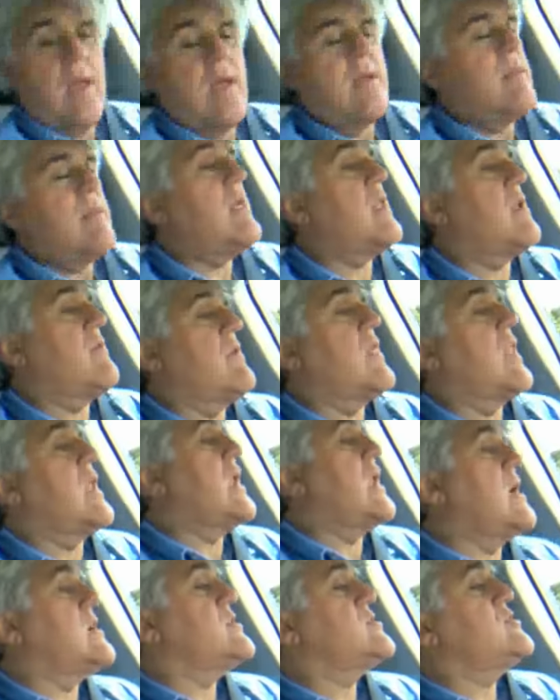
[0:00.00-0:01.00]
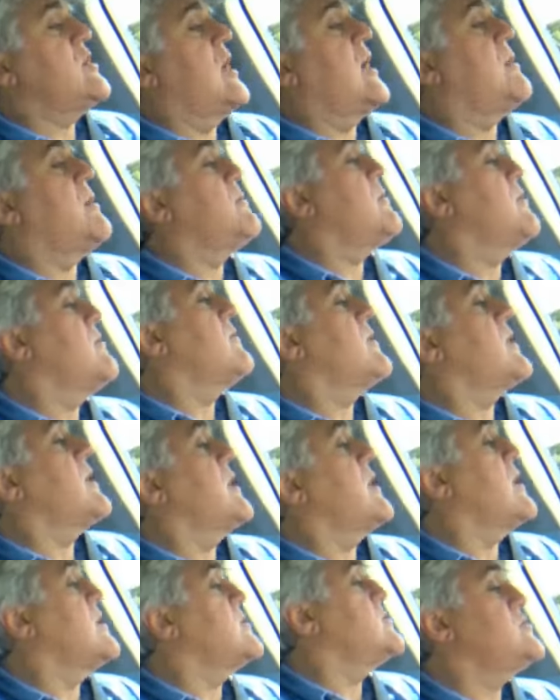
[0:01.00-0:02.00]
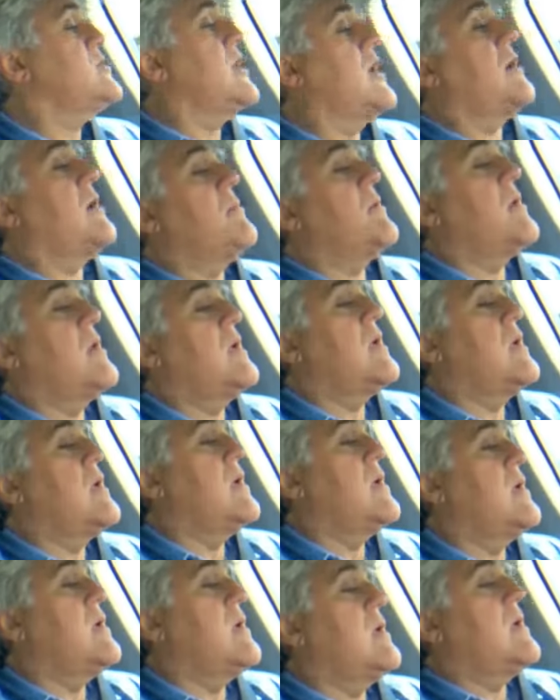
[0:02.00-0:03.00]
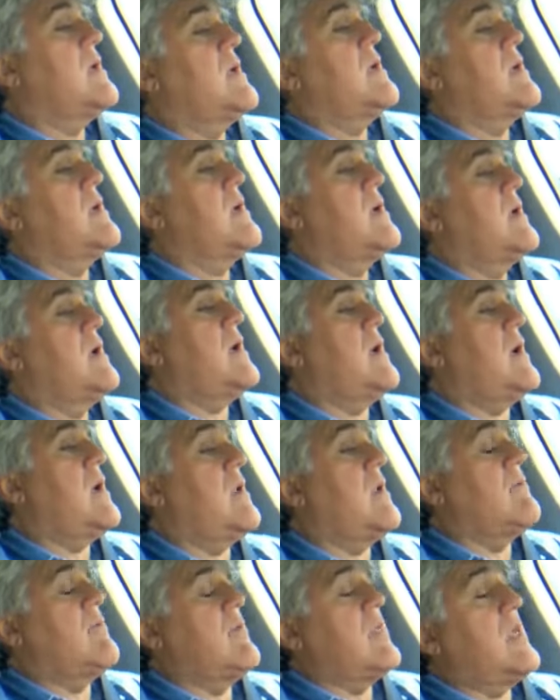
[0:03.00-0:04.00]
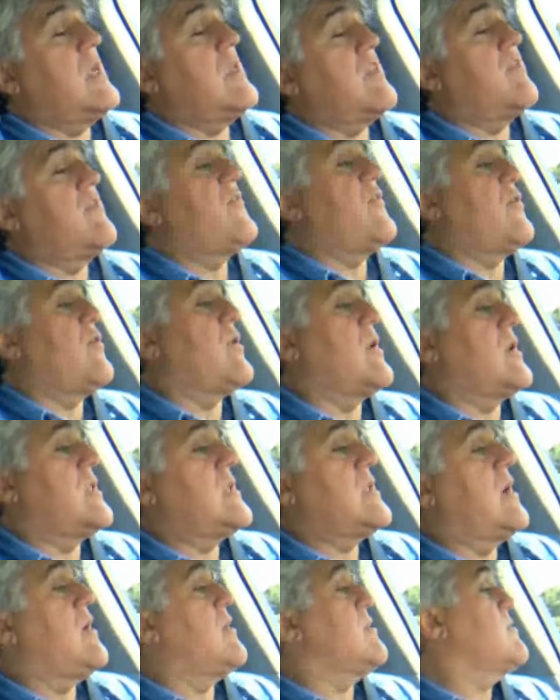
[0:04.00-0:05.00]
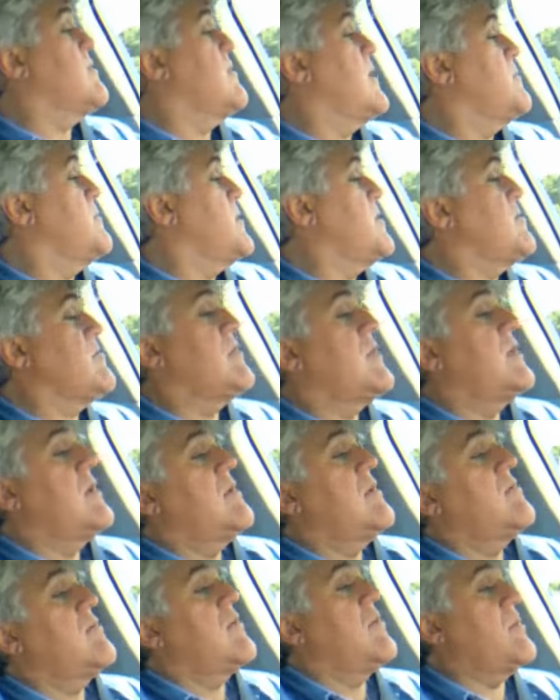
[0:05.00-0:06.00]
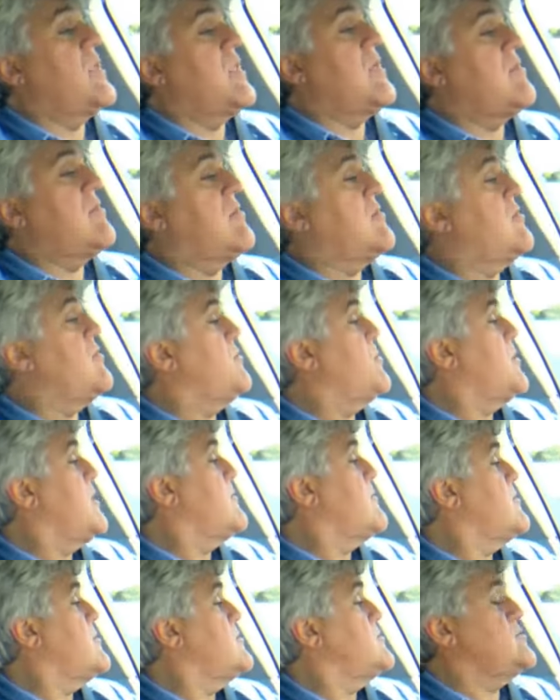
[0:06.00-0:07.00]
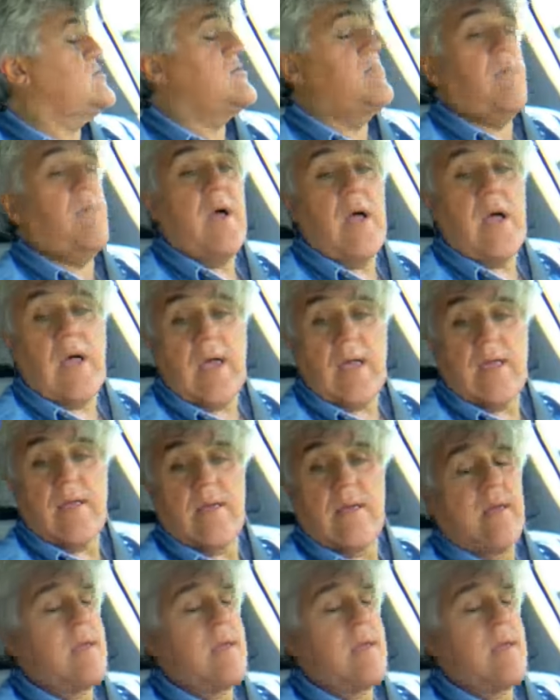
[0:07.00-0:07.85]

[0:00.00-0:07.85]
Did a really nice job. A really nice job. And it really is for adults. I mean, so many two plus twos you buy,